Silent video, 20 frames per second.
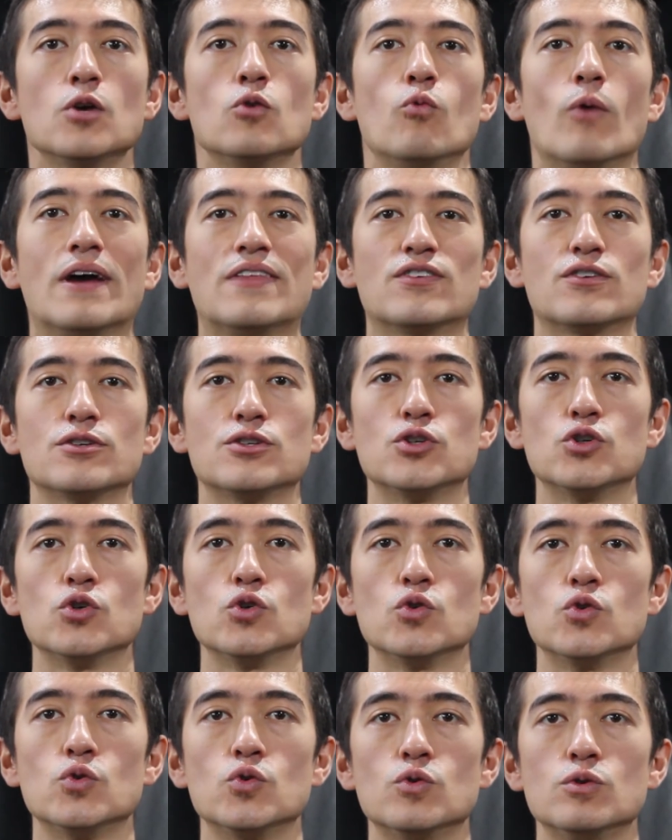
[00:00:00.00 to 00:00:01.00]
Whether
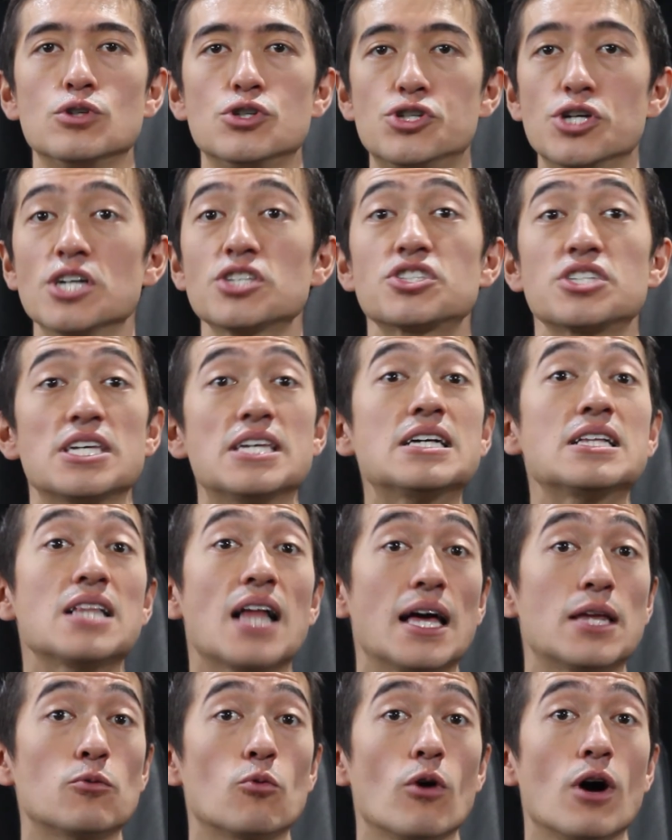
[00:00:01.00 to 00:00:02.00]
you just
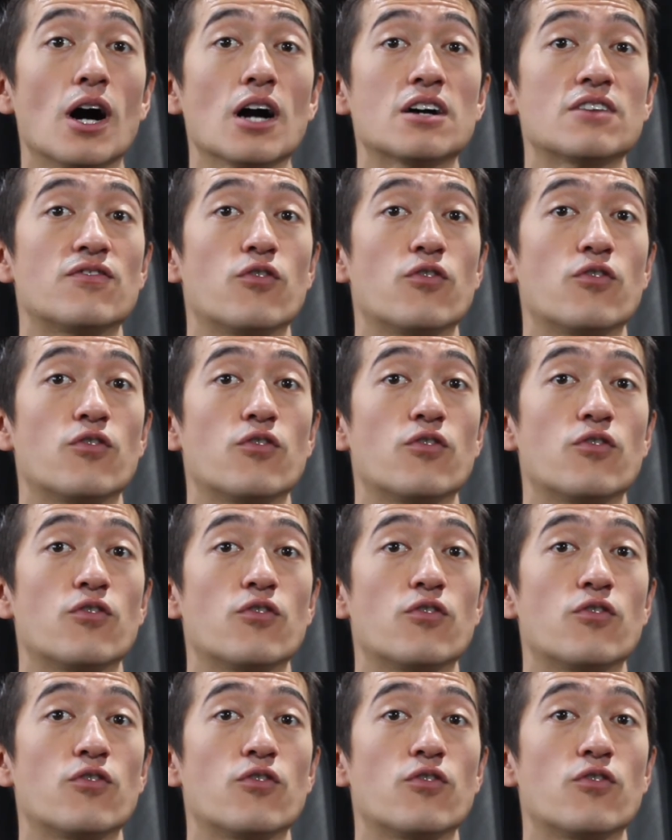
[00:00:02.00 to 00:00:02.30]
incline walk